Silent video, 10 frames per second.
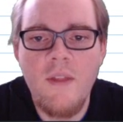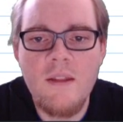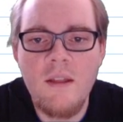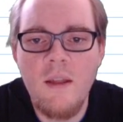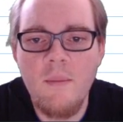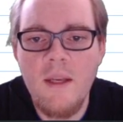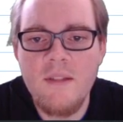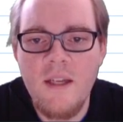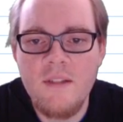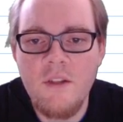that the limit
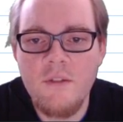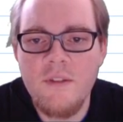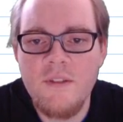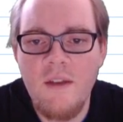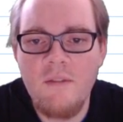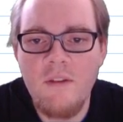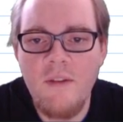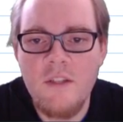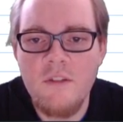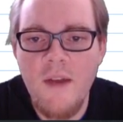as x goes to 7 of
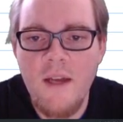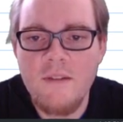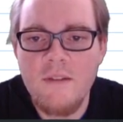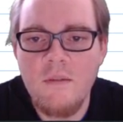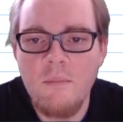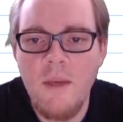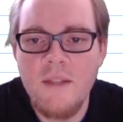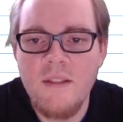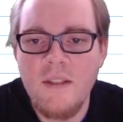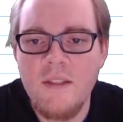h of x
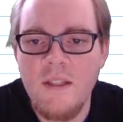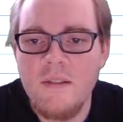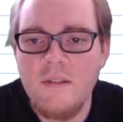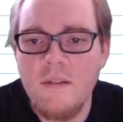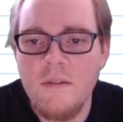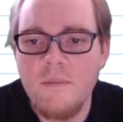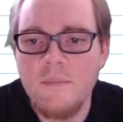must exist.